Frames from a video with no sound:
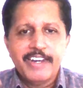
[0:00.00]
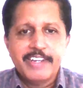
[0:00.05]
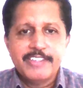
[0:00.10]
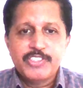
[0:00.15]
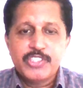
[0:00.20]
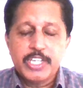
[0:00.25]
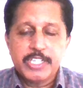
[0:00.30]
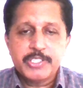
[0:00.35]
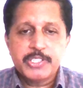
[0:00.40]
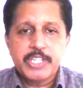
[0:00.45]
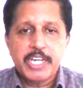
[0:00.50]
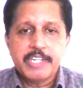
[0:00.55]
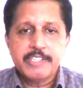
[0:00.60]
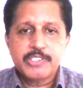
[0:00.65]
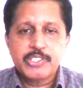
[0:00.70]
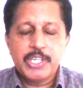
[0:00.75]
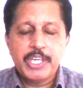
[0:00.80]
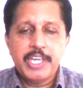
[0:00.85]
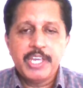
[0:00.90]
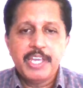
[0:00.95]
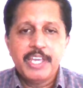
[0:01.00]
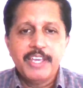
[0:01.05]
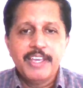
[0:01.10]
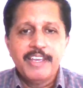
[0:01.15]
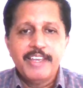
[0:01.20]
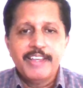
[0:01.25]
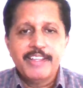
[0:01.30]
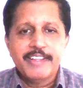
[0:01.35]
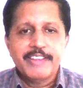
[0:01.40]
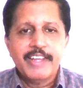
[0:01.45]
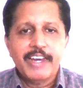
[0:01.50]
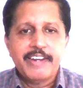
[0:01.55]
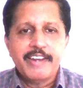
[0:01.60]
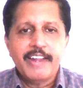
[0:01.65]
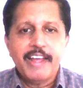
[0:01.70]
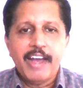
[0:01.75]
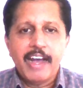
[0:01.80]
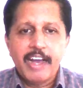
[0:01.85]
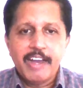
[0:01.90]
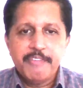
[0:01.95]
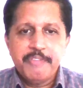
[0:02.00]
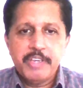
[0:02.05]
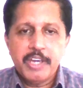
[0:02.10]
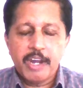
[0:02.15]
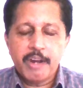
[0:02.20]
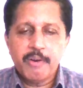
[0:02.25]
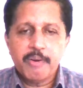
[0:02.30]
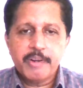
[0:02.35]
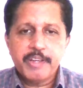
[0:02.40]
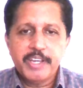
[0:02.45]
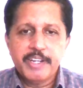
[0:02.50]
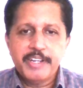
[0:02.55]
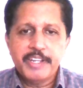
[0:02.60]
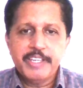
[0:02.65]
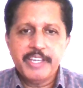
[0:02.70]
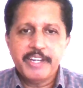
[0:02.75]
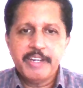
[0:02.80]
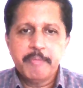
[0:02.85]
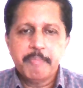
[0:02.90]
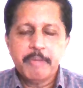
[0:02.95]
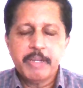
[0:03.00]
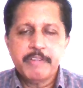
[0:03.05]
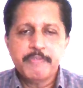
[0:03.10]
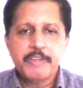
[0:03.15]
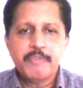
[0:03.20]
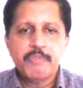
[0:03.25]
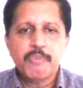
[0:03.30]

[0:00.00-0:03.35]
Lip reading: chest and say that we are not getting any benefit?